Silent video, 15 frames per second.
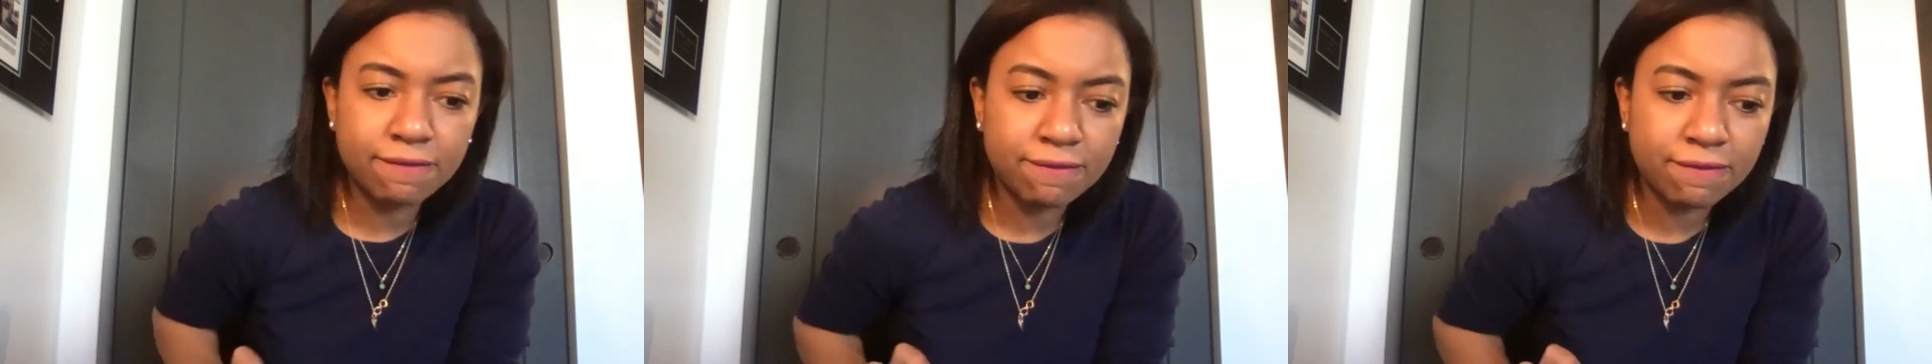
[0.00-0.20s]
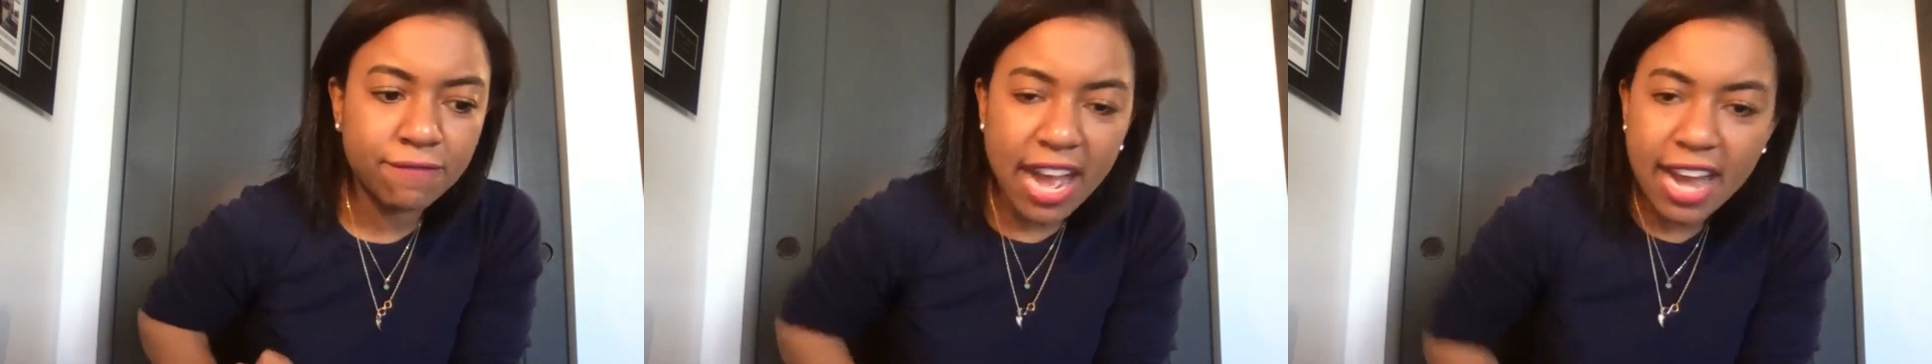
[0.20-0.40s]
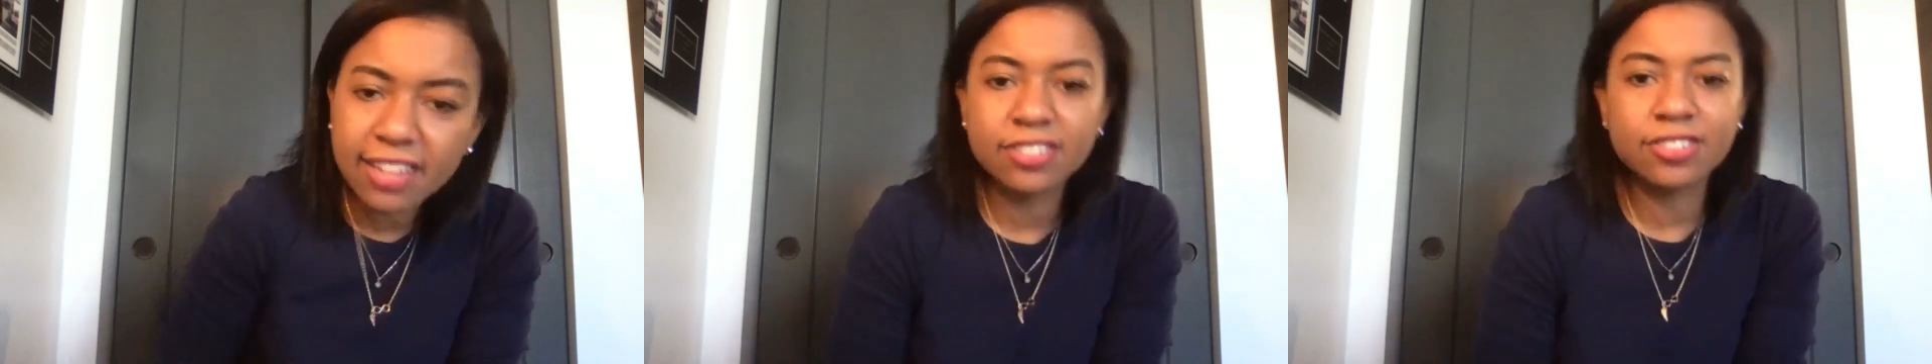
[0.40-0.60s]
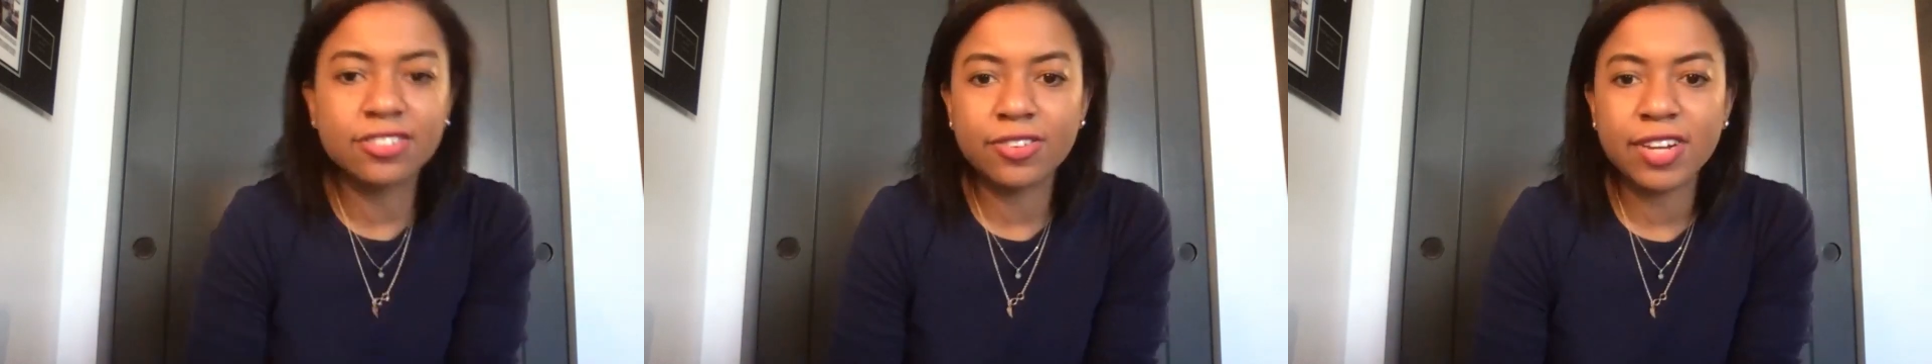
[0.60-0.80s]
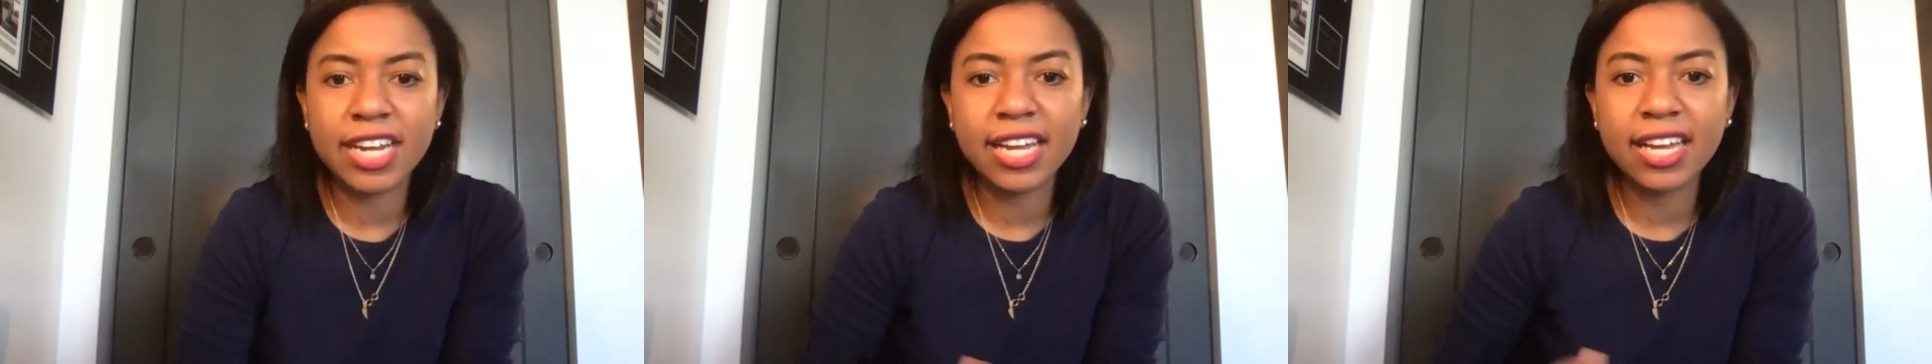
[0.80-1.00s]

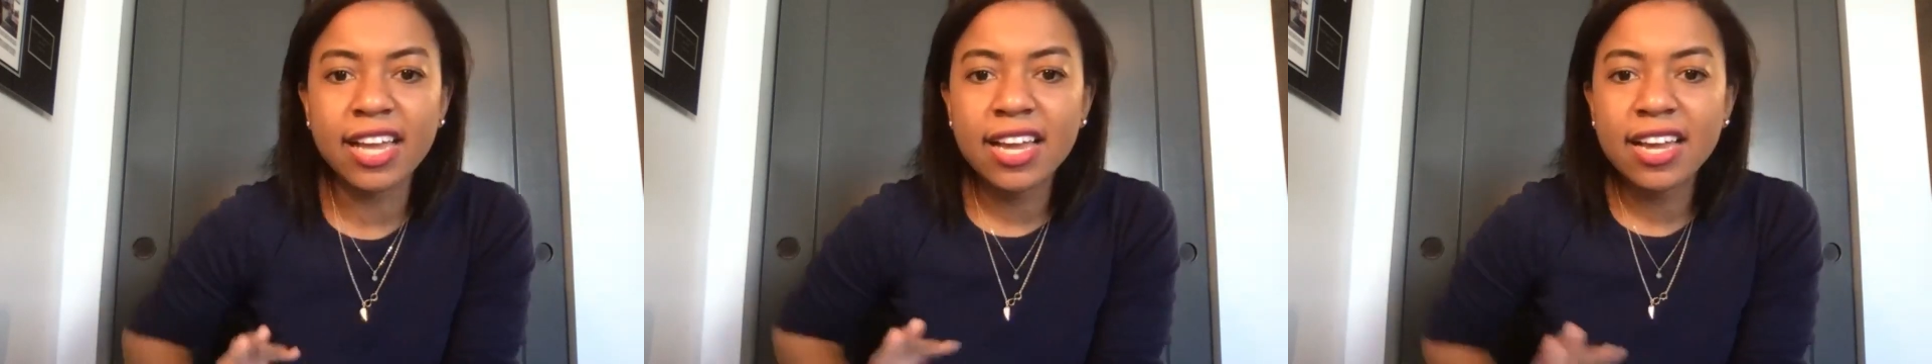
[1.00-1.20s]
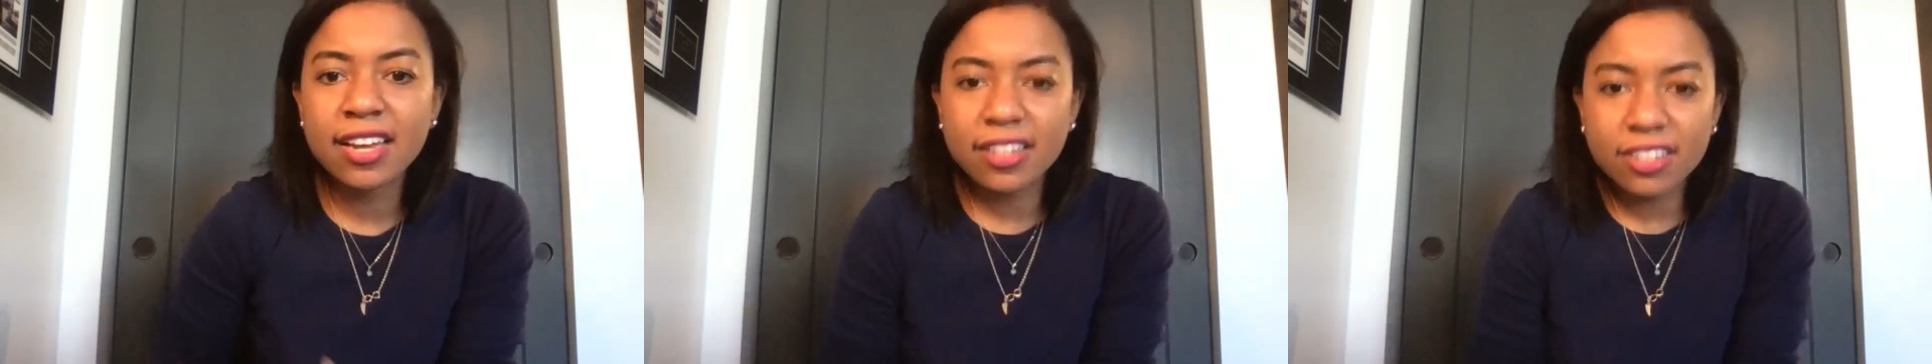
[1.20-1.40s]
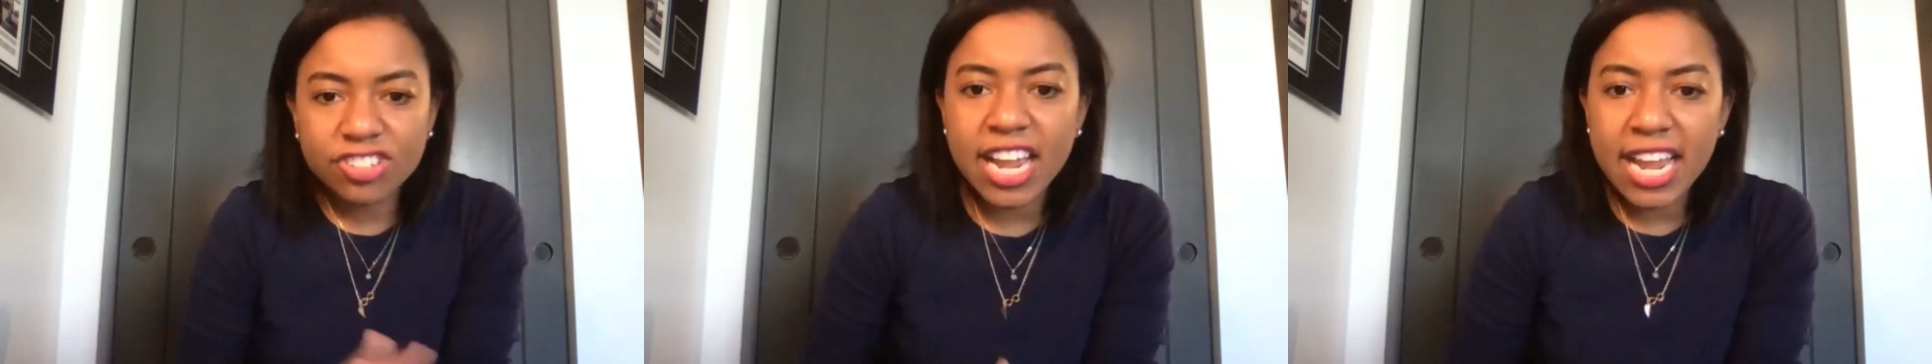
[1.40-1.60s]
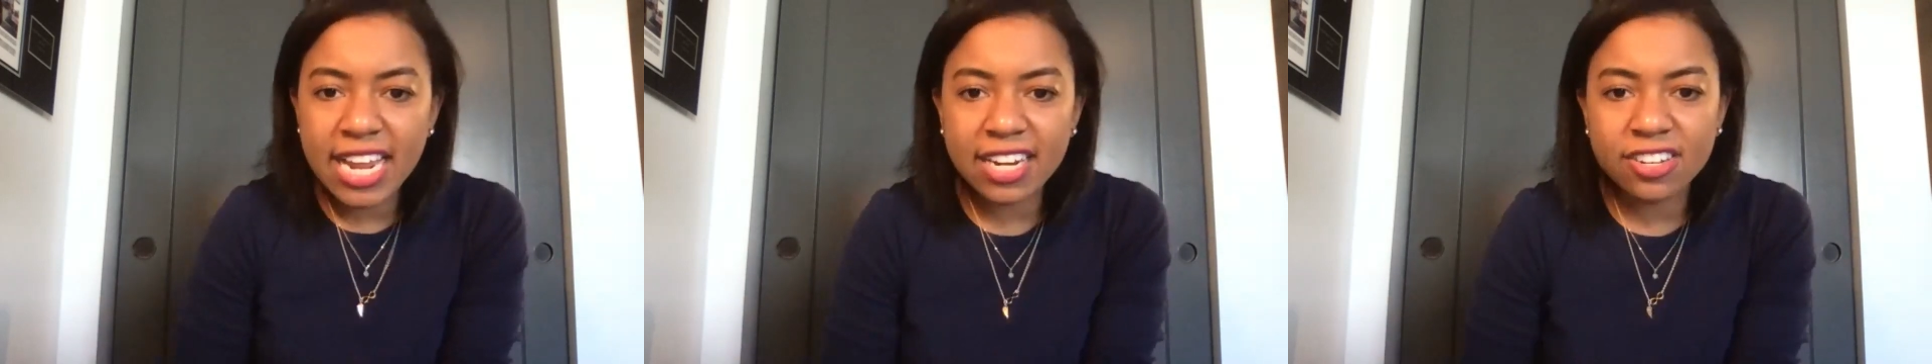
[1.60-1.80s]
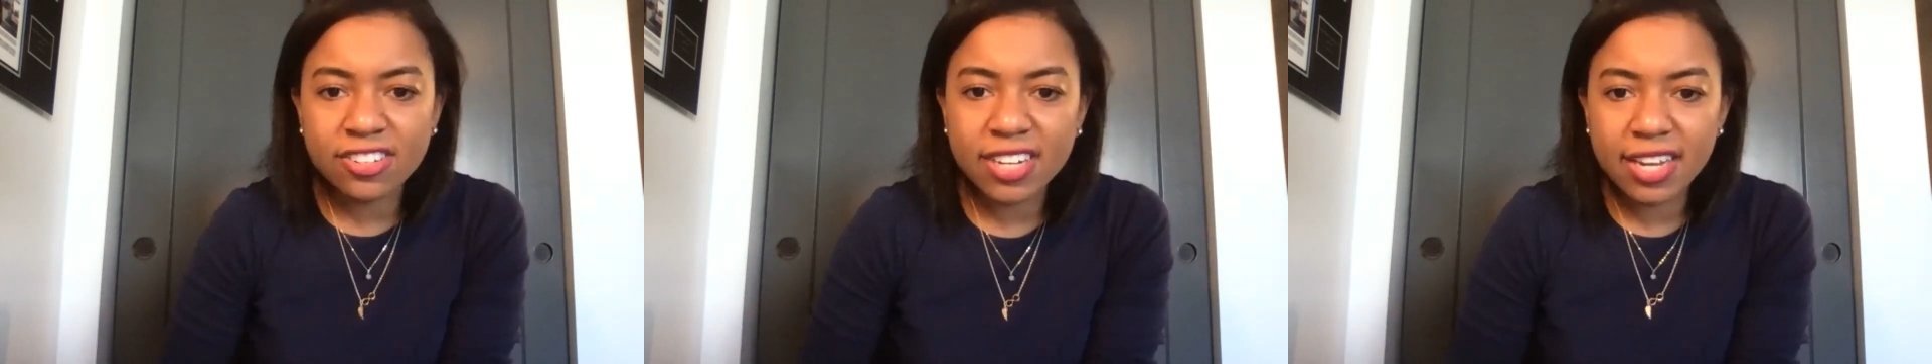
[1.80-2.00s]
fostering
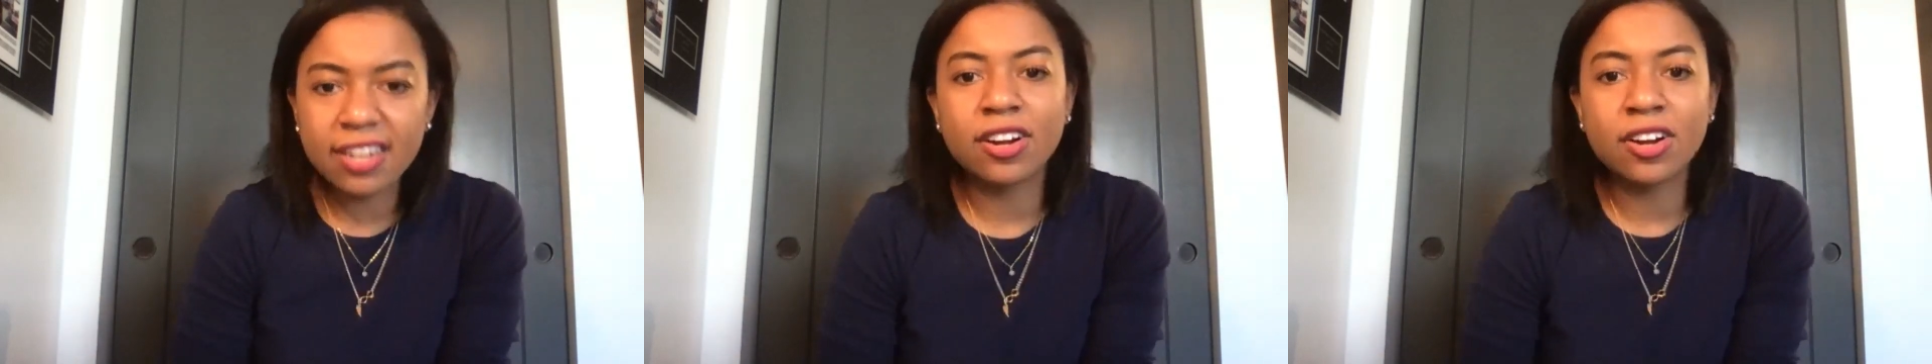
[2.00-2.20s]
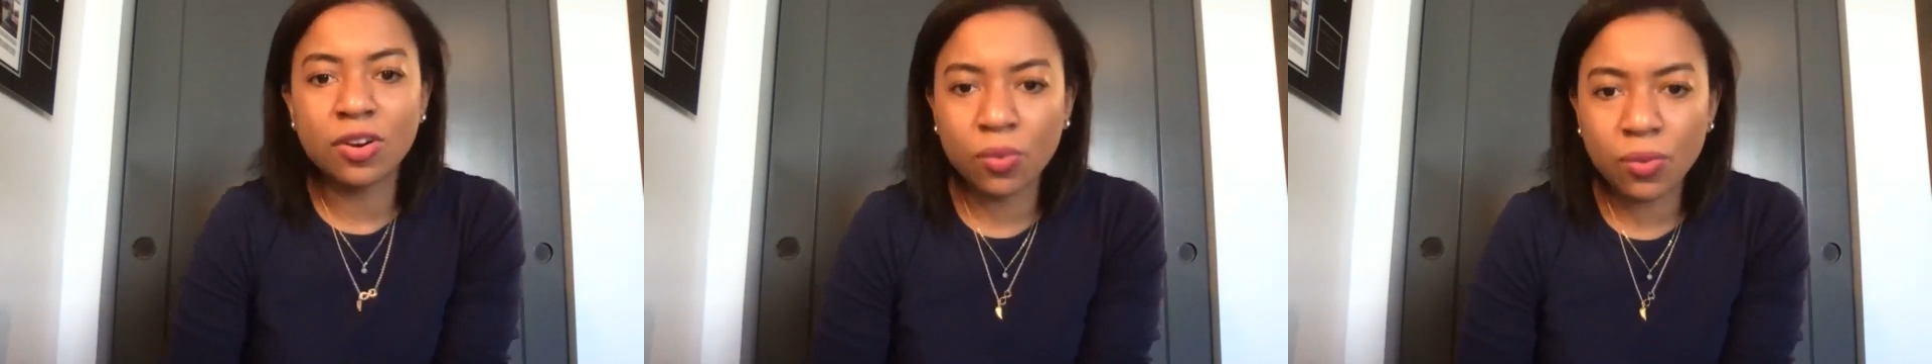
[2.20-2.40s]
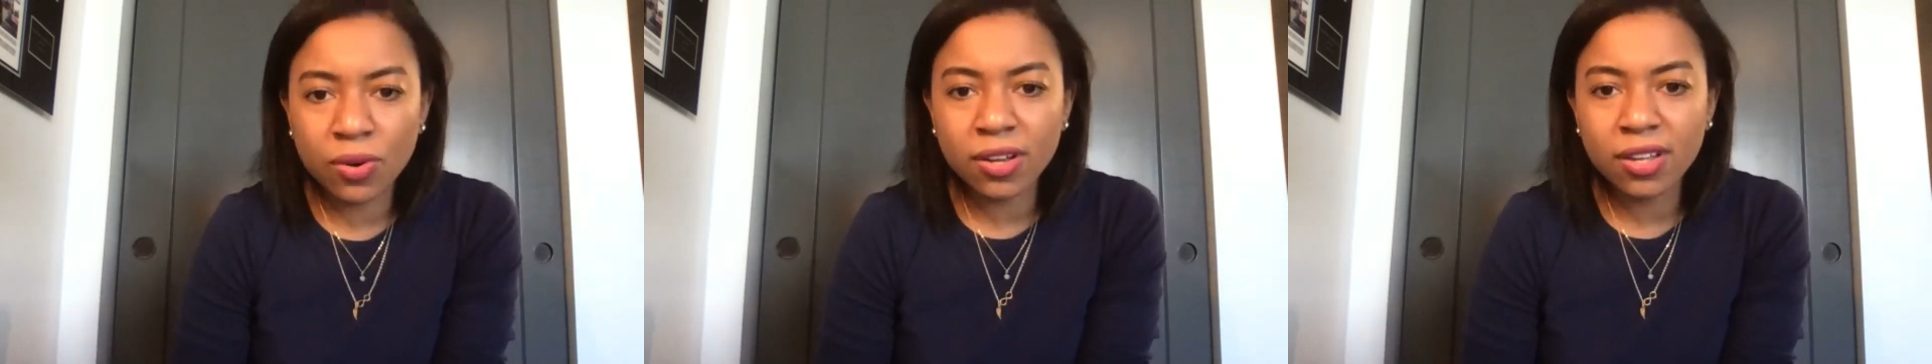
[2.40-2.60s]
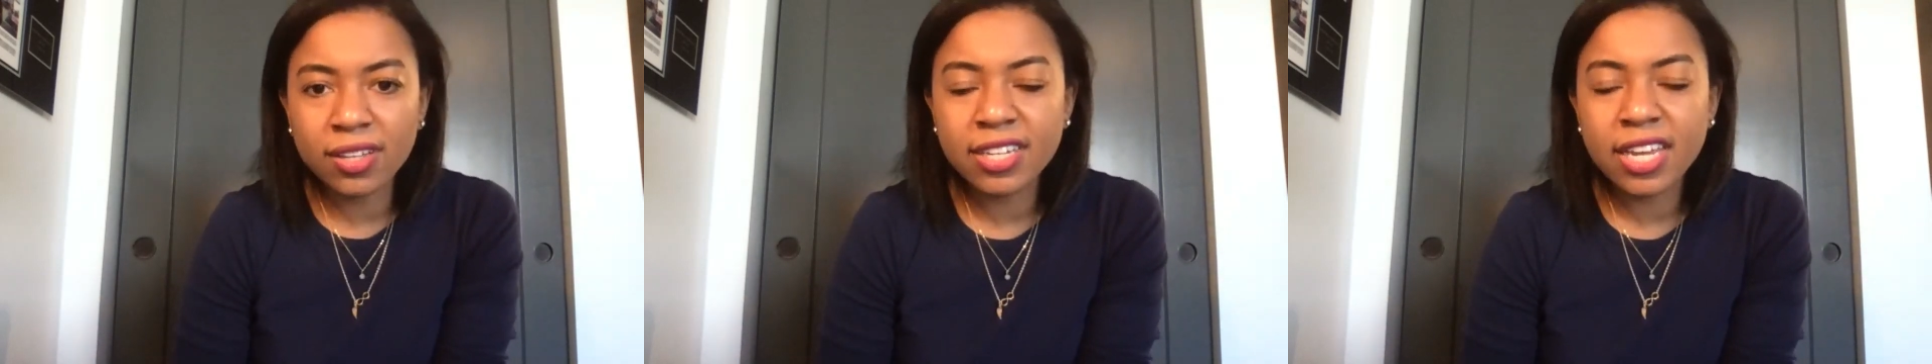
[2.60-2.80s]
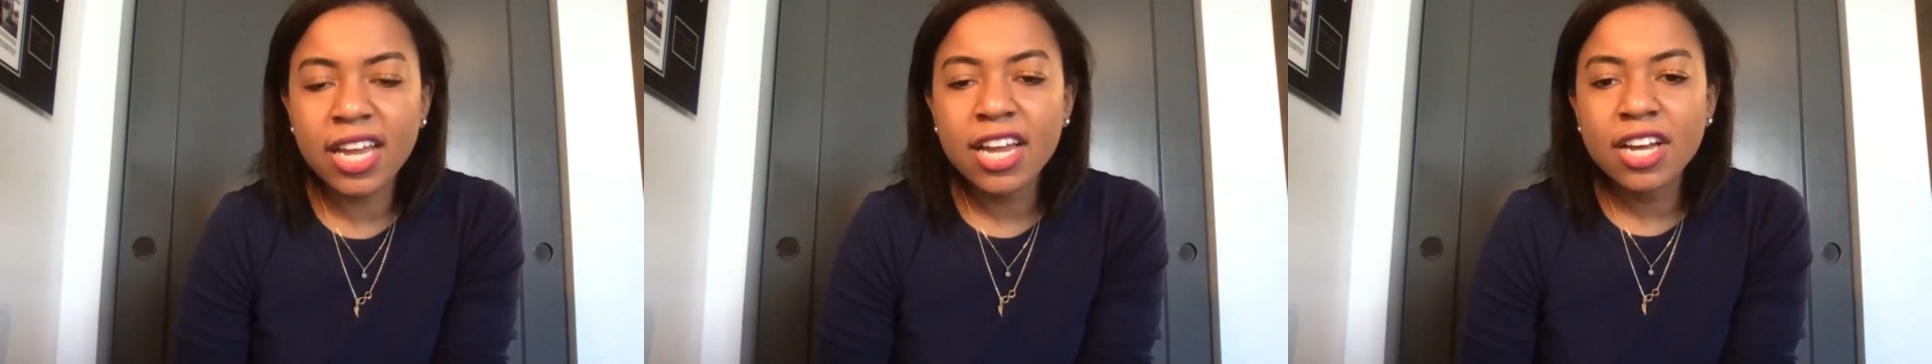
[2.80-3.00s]
change in our world.